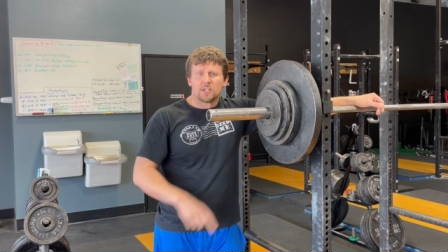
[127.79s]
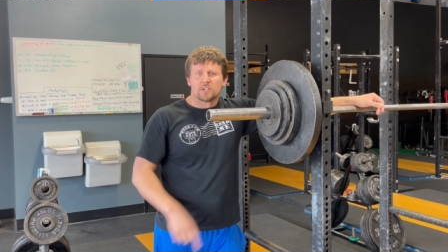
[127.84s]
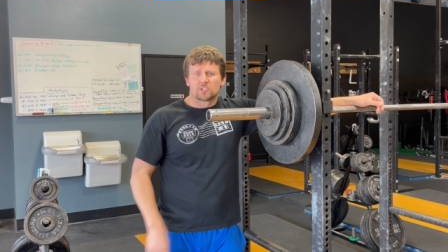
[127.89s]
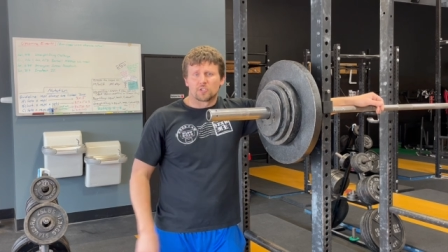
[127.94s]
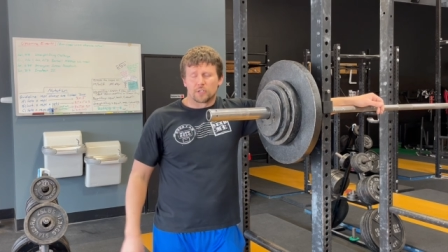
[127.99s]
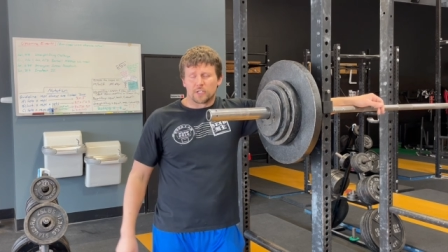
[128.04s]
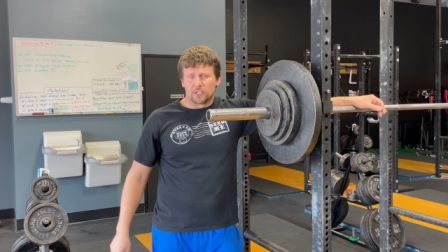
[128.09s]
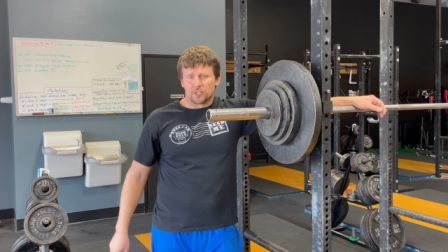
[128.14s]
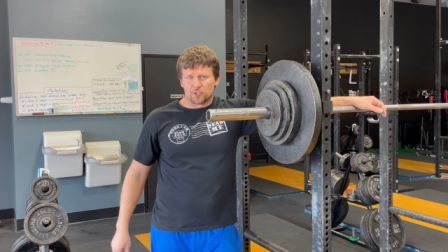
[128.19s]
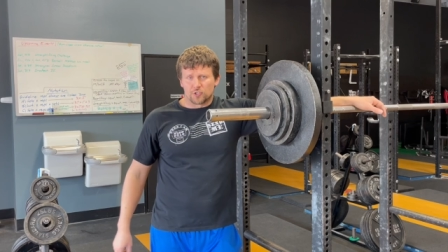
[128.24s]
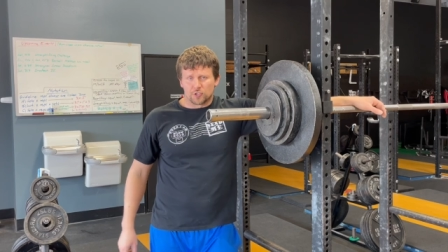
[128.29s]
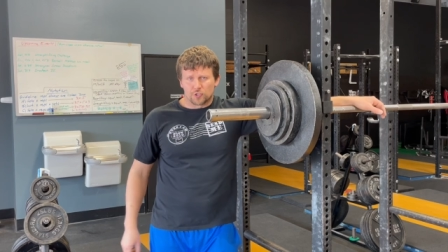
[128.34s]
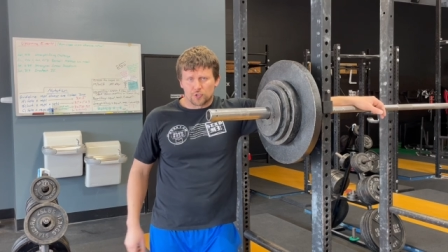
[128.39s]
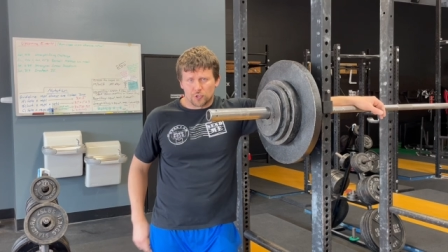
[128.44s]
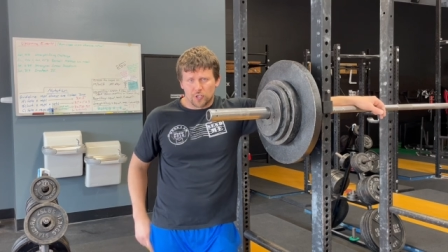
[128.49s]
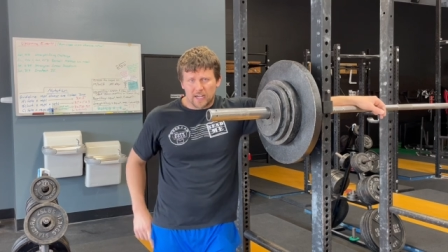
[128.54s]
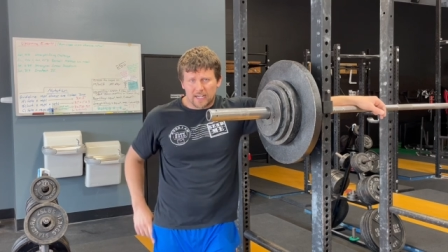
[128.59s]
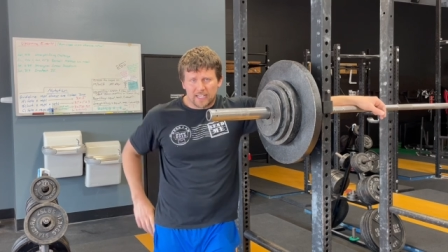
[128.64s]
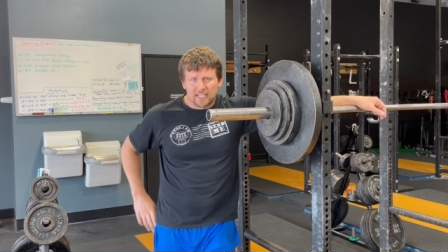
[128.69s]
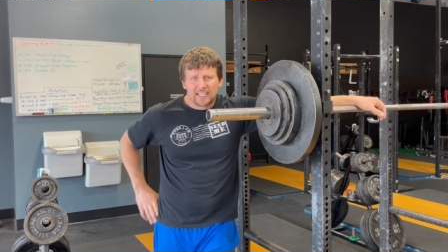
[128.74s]
So here's your
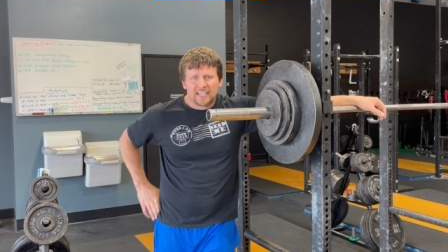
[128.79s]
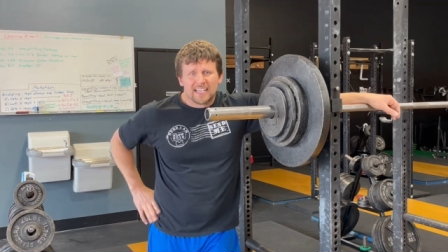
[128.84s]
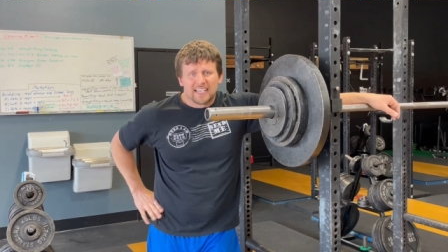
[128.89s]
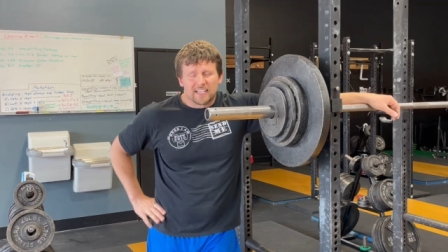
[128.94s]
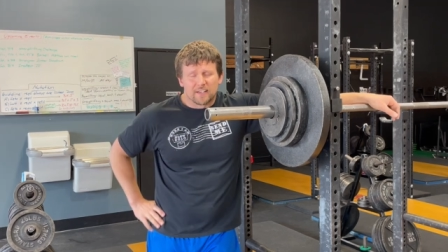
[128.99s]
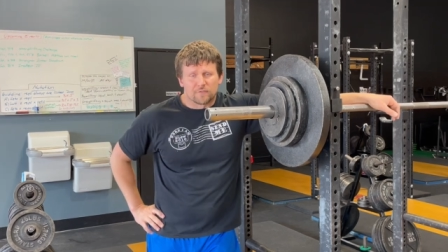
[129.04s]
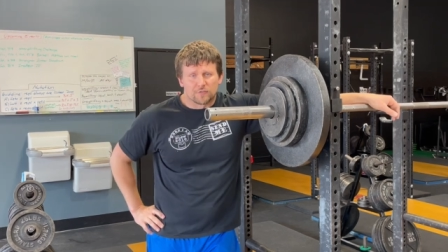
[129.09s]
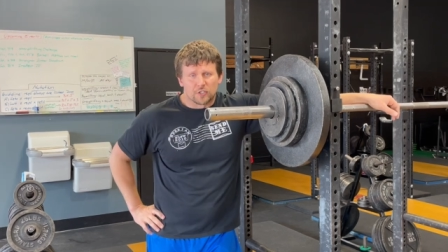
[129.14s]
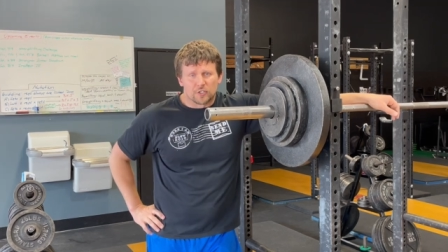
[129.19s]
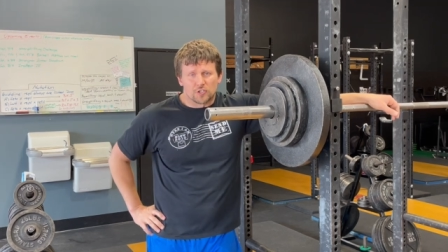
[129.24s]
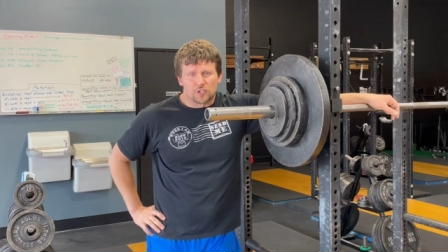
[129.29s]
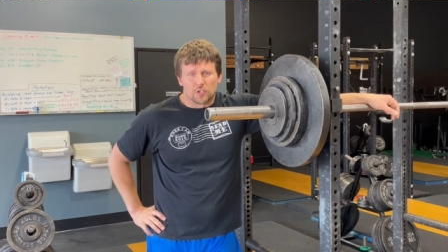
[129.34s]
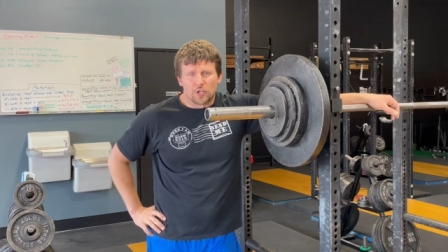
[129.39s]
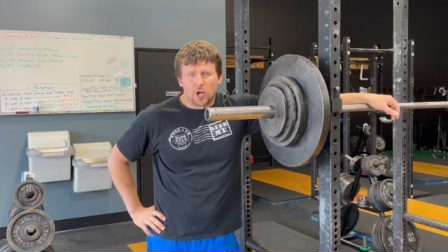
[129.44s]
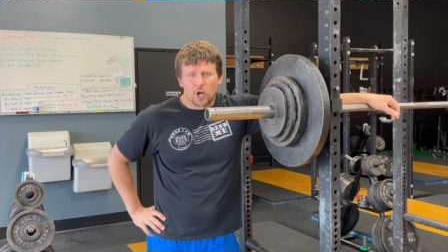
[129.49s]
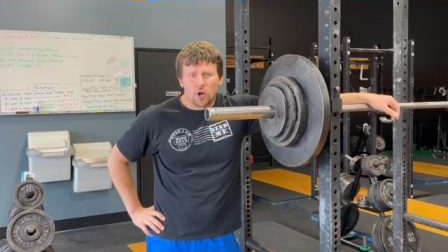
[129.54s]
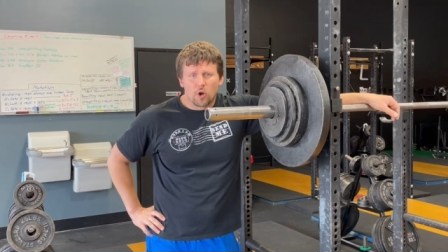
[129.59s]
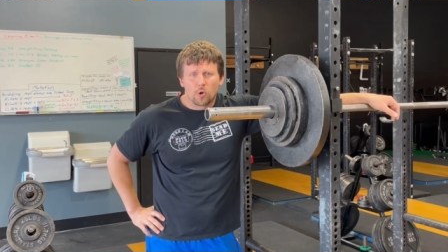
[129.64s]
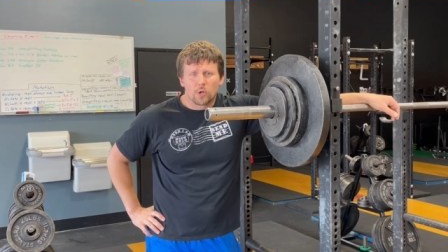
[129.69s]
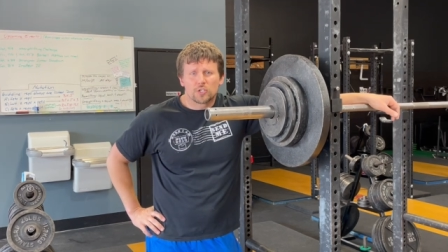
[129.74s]
trick. If there's
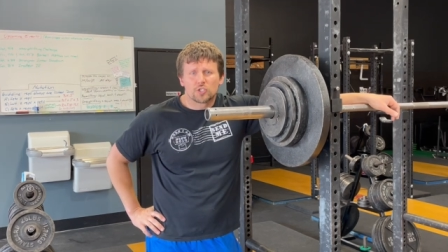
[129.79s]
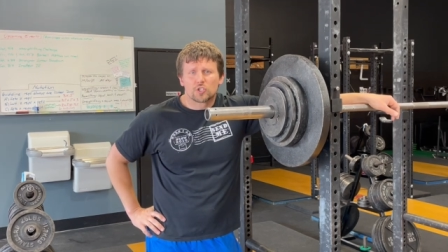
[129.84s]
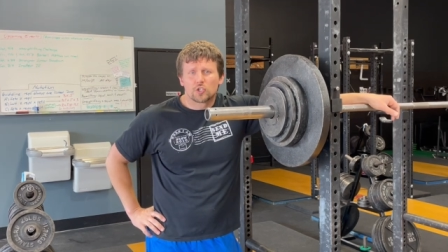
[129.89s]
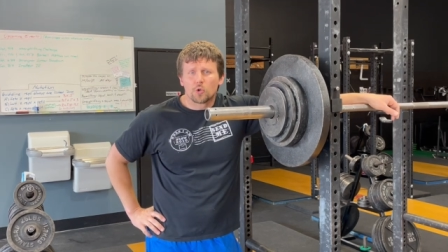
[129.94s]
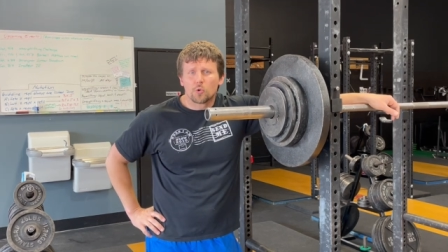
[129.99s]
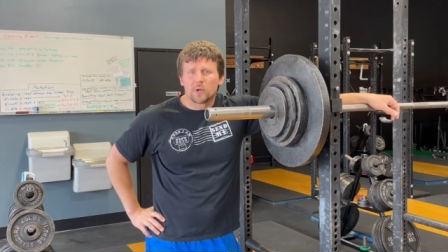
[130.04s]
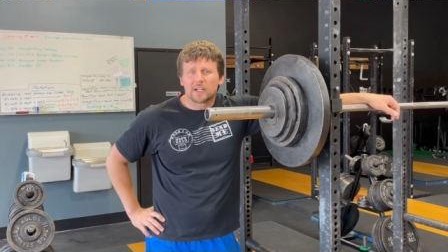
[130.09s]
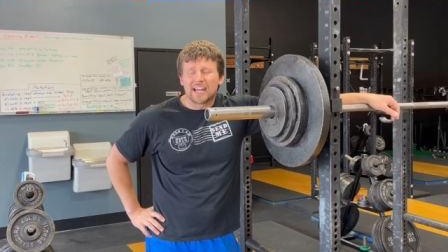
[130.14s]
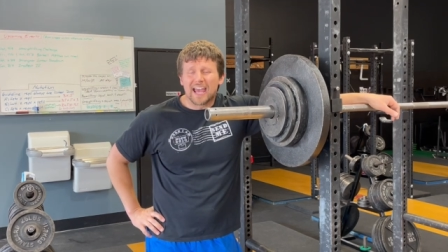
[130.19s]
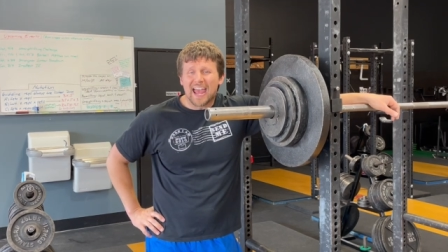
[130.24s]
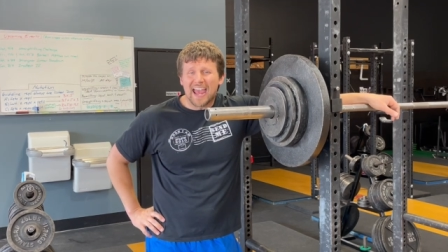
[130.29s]
no two and a